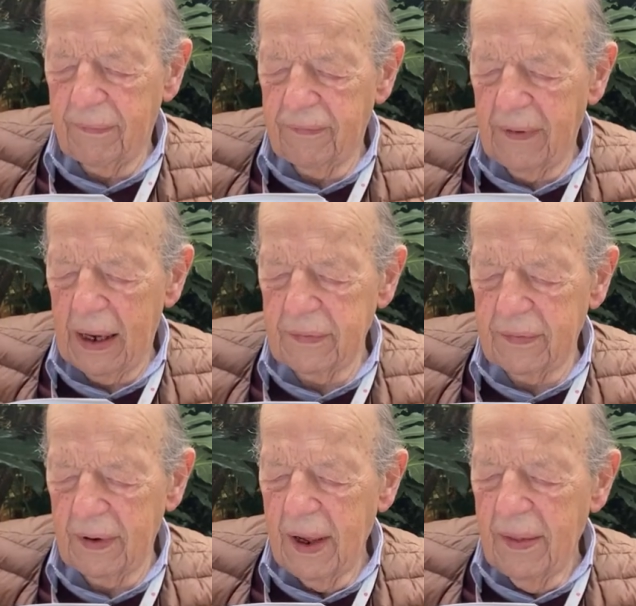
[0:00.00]
of
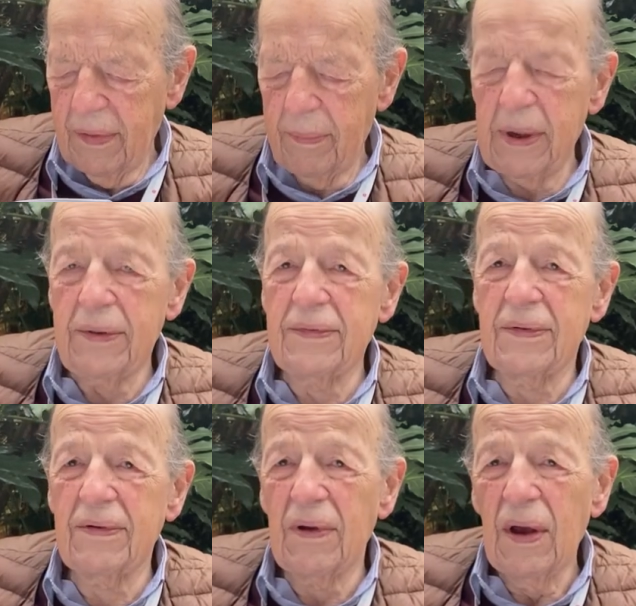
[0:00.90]
flesh the
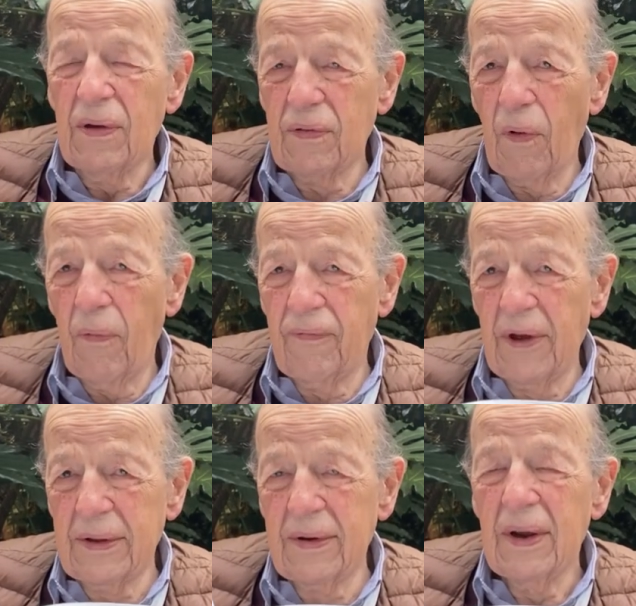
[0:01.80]
beasts saw
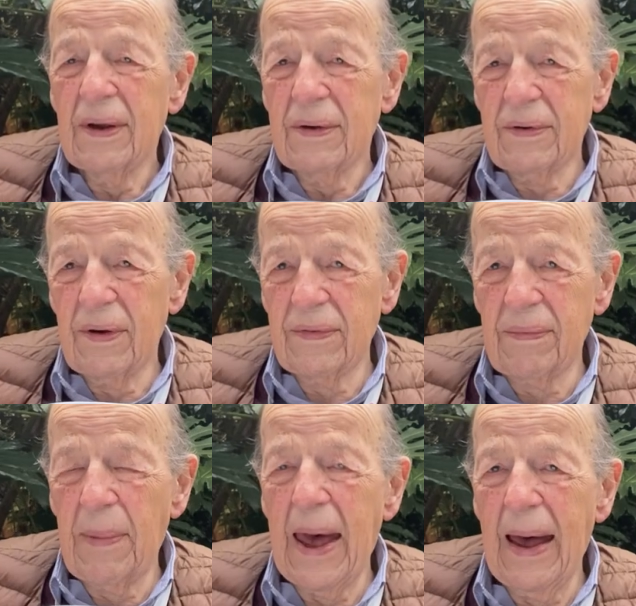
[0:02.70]
fit to
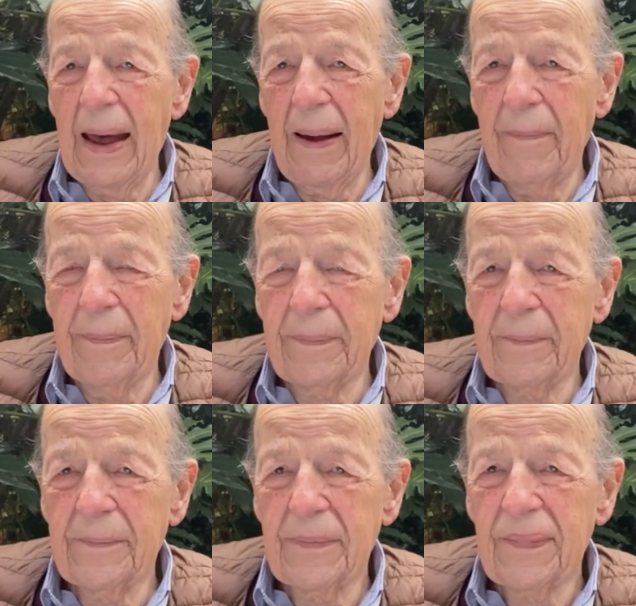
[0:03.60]
spare.
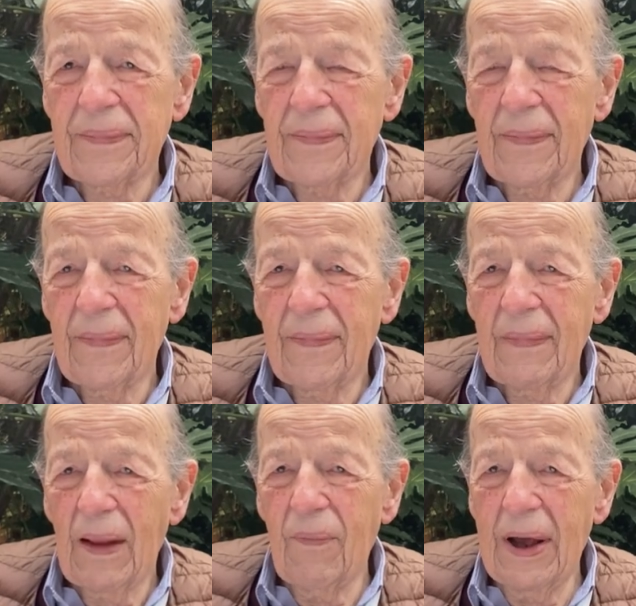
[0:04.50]

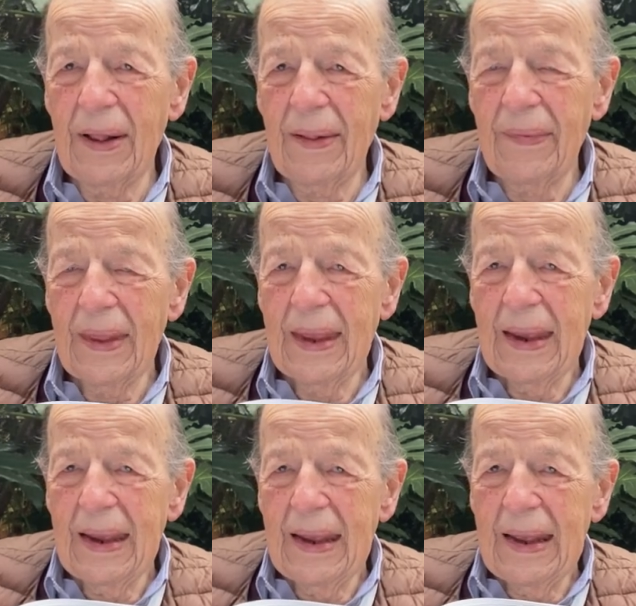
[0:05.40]
Well,
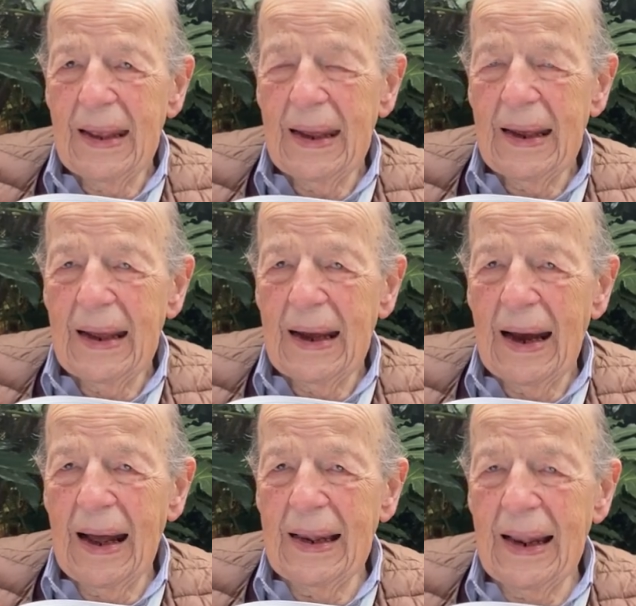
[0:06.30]

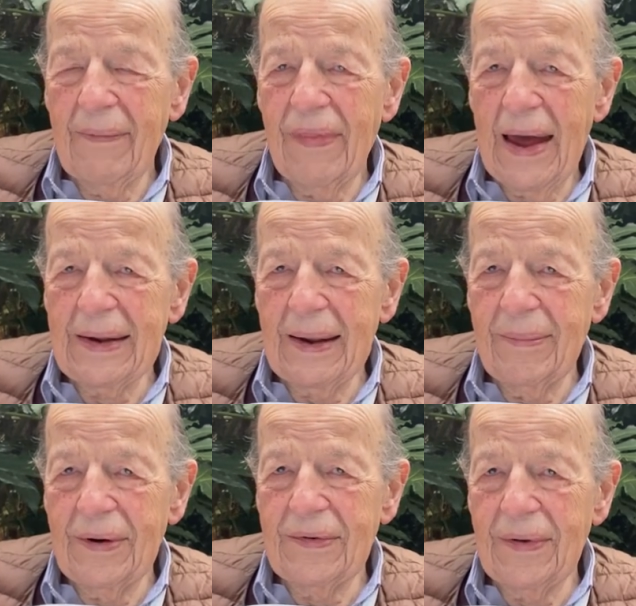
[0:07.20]
I love that
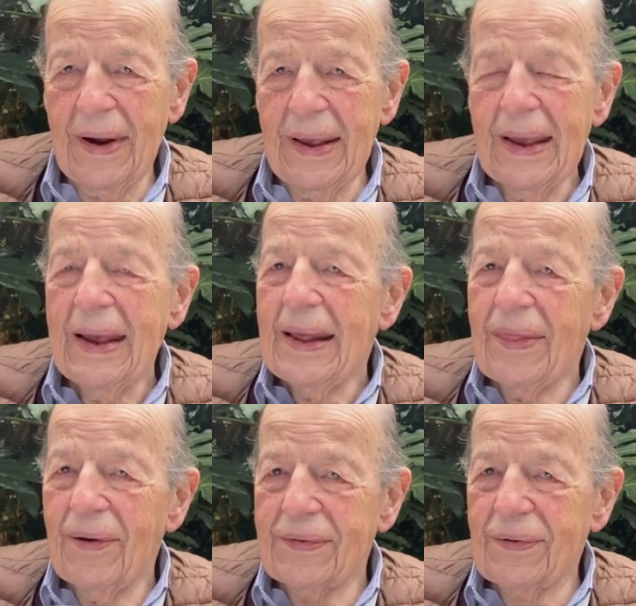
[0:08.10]
imagery,
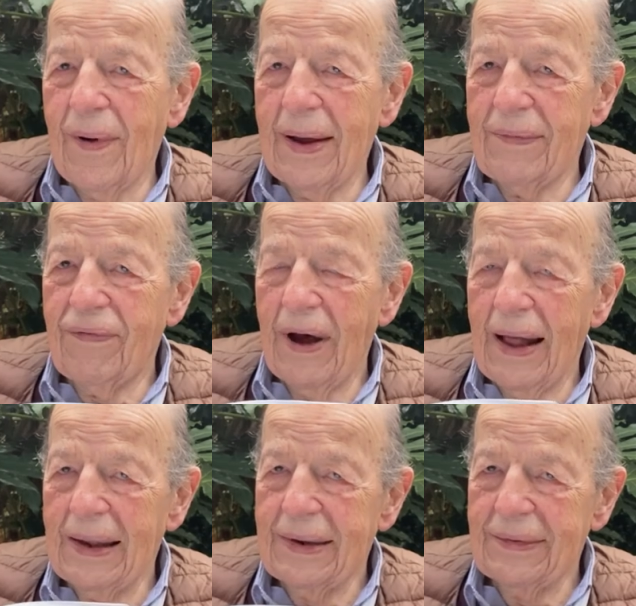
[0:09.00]
though it's quite
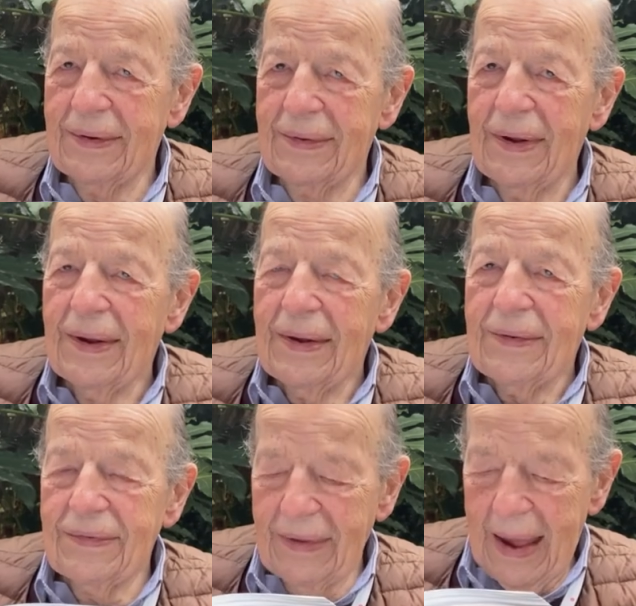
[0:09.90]
violent and
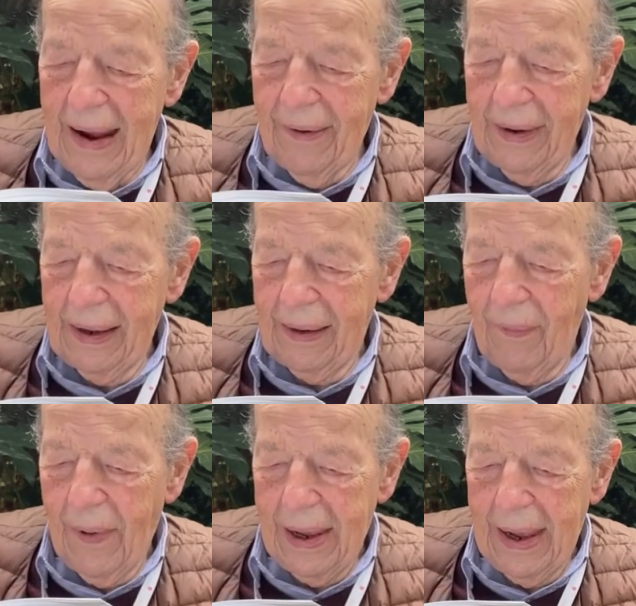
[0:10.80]
scary in a
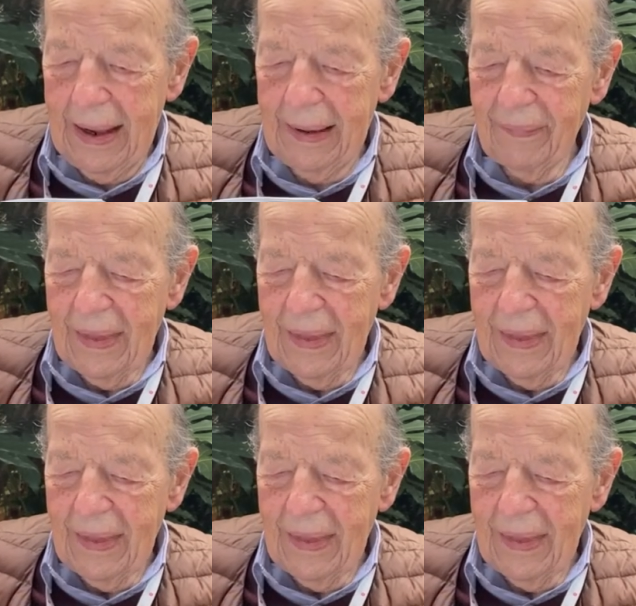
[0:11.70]
way.